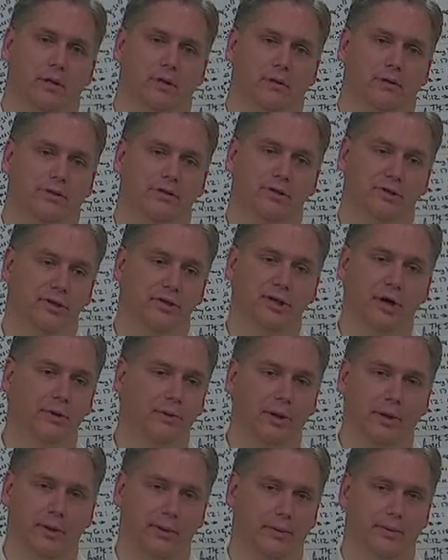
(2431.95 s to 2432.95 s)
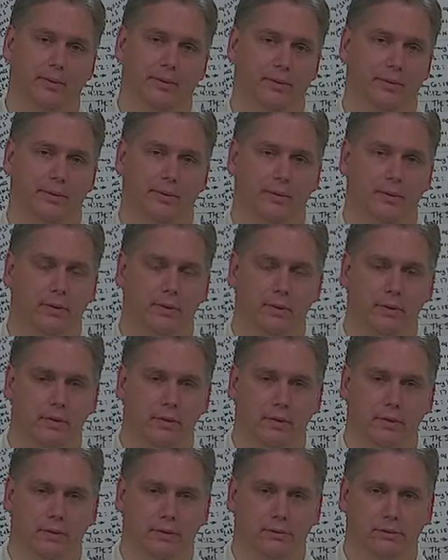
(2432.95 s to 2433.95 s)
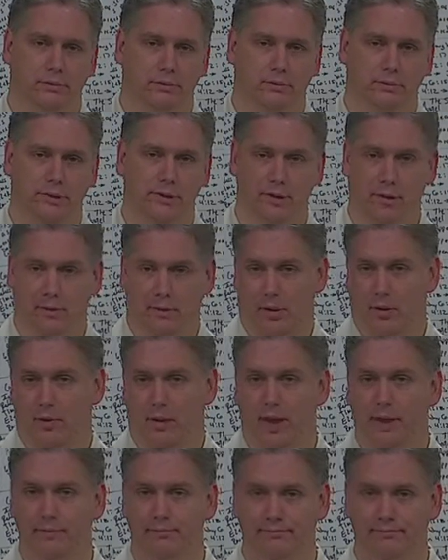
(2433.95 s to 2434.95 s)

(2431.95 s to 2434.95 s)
So you don't know. You don't know that.